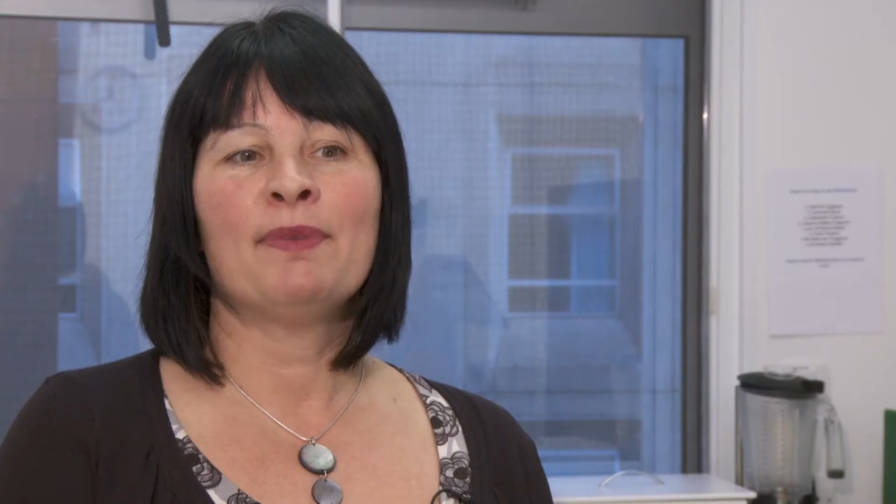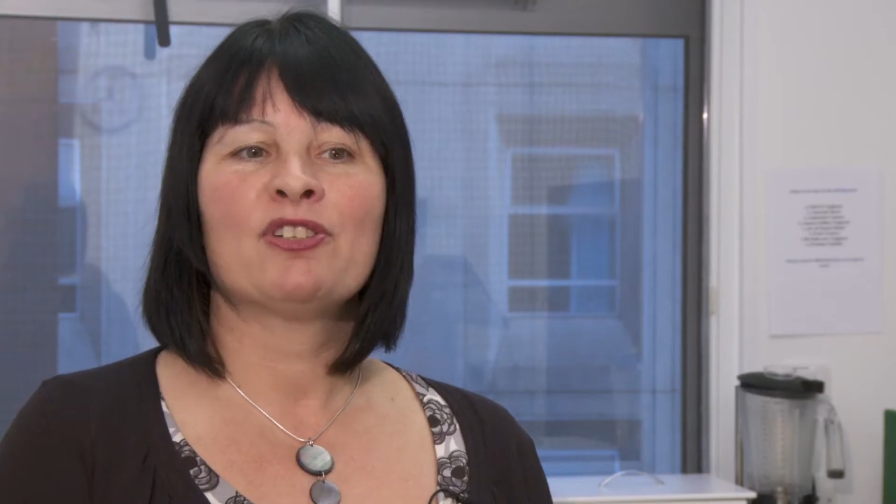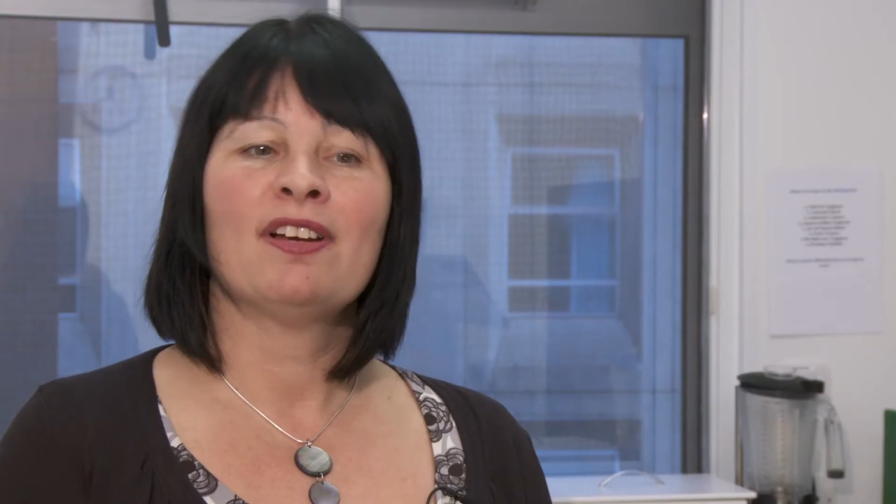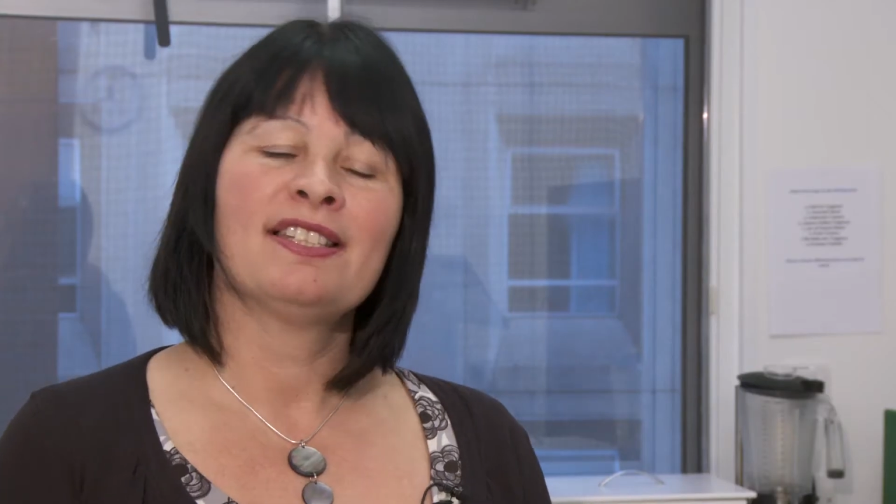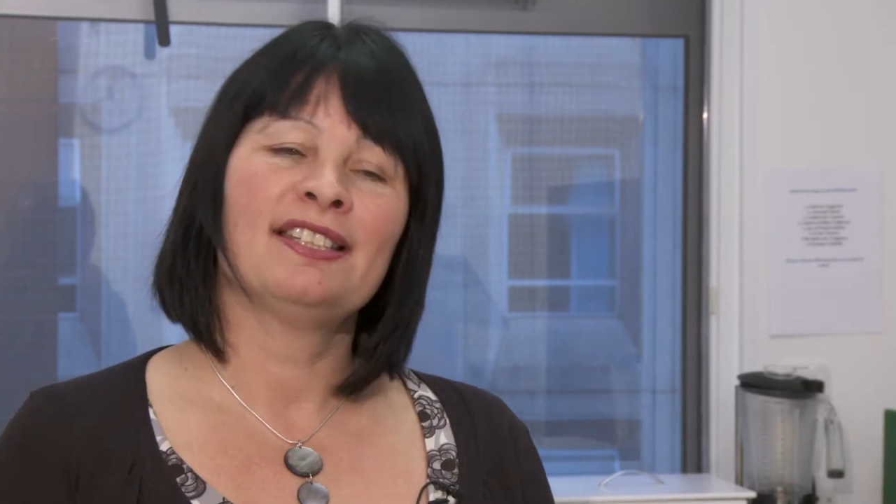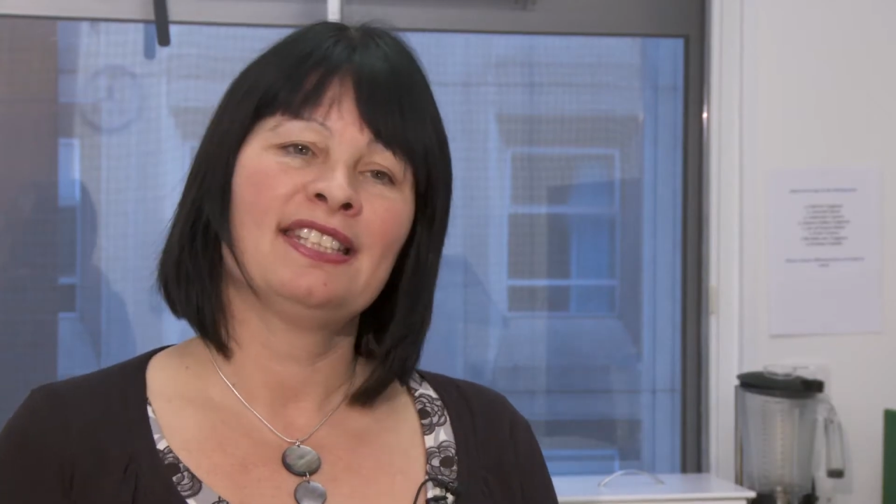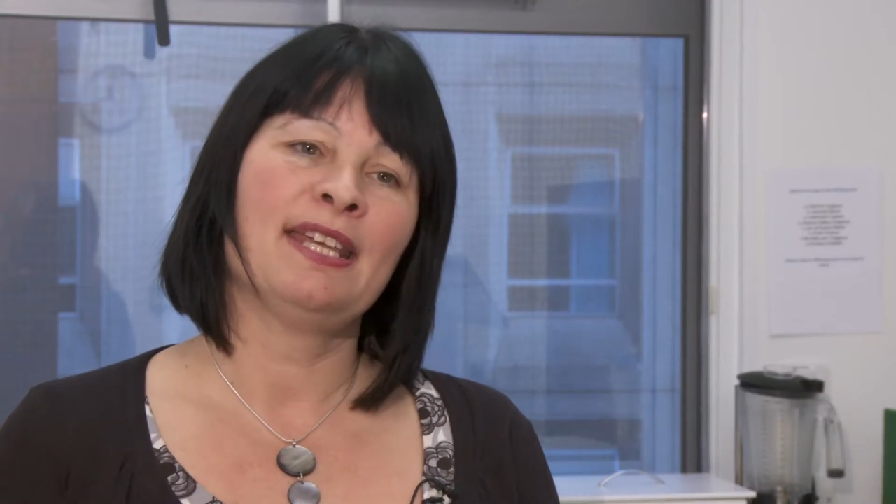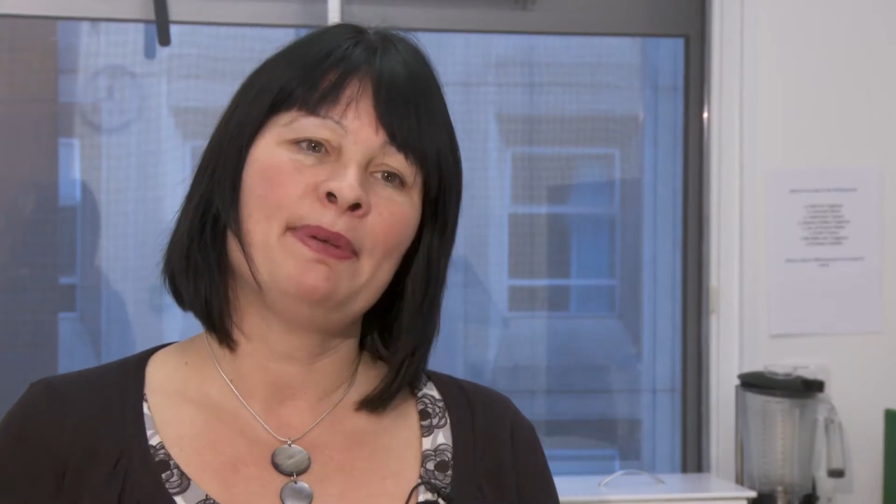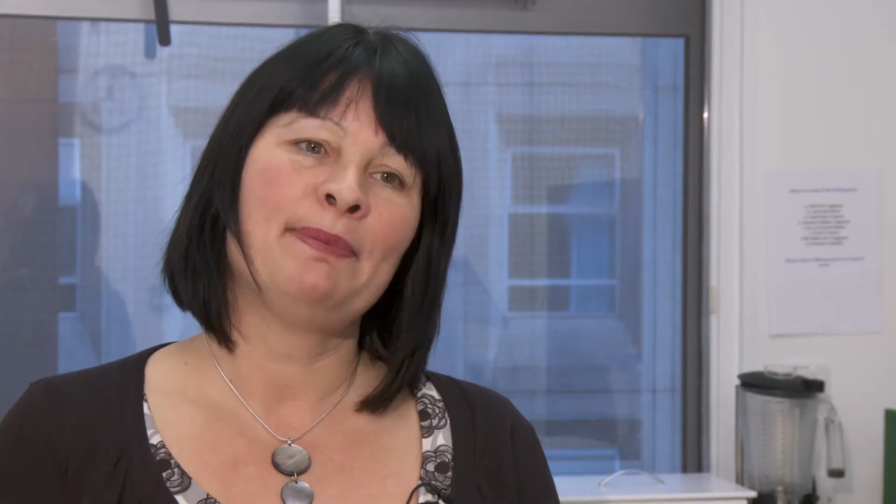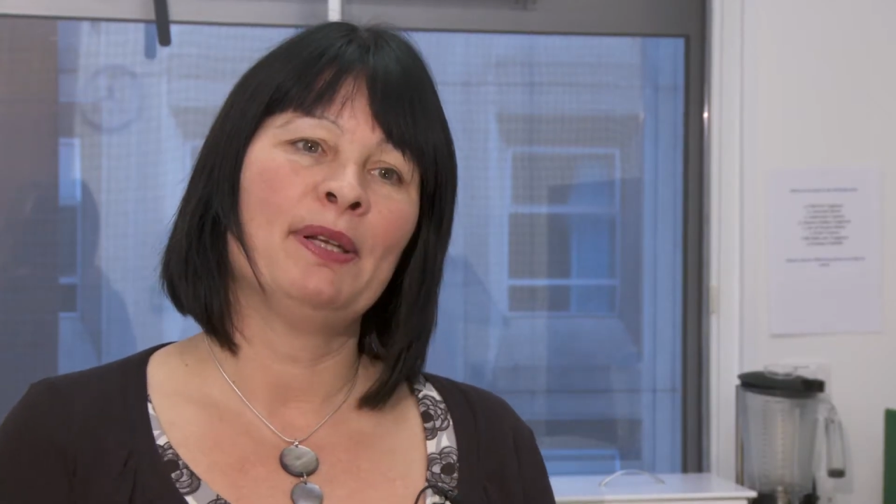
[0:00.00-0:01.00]
we're trying to steer
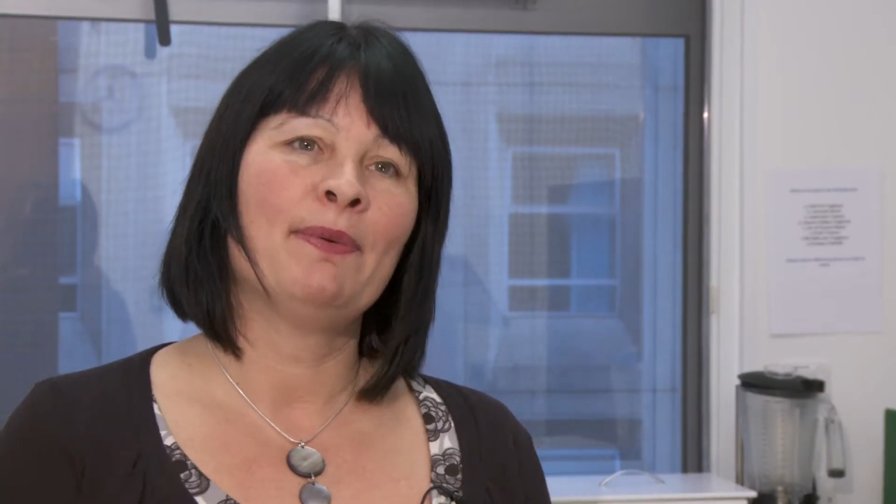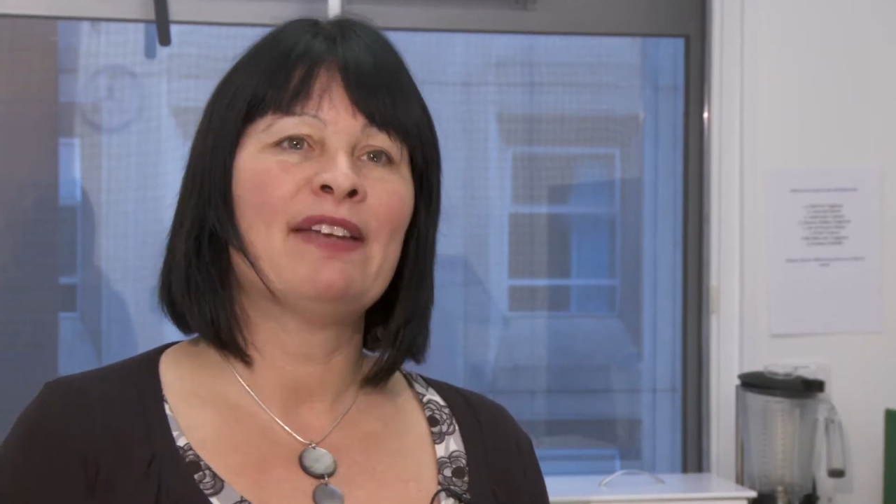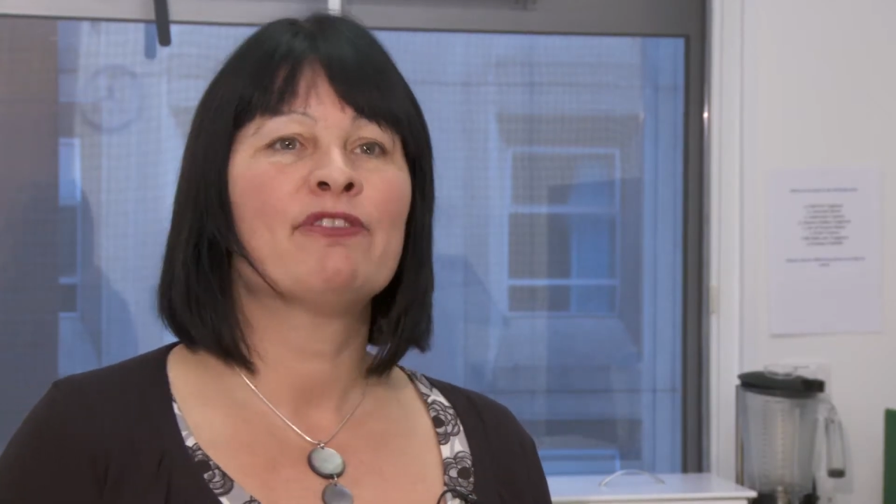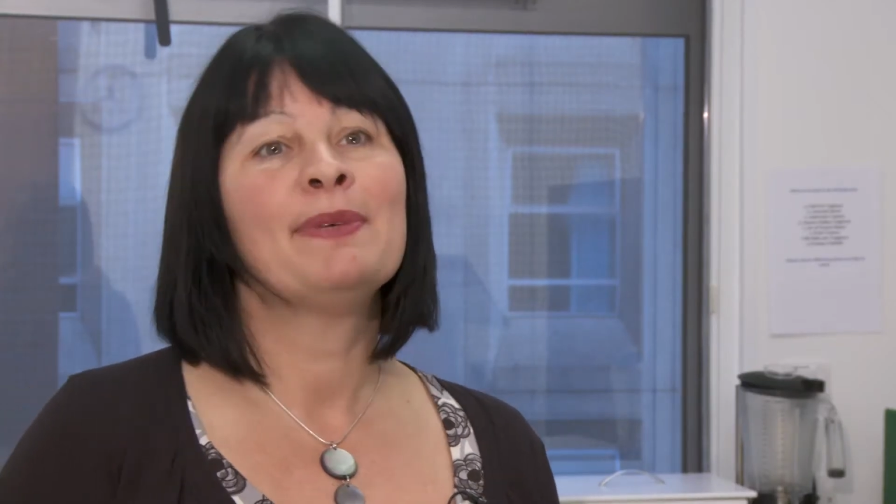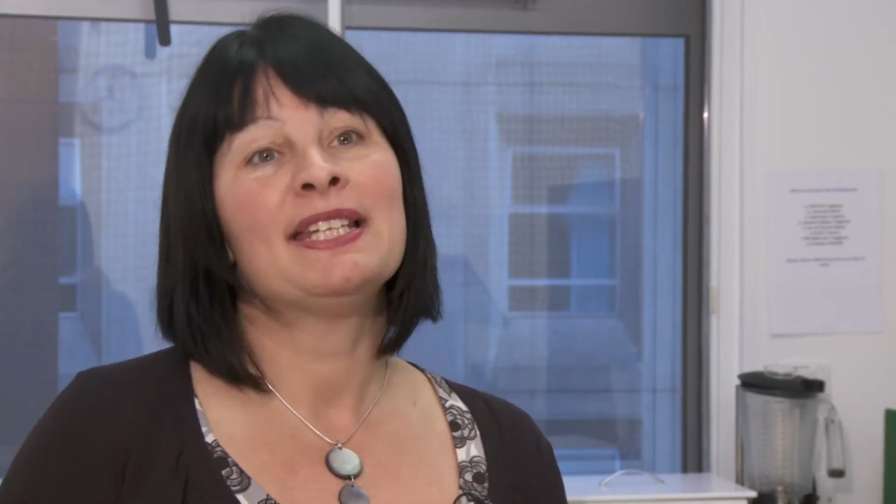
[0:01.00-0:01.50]
people away from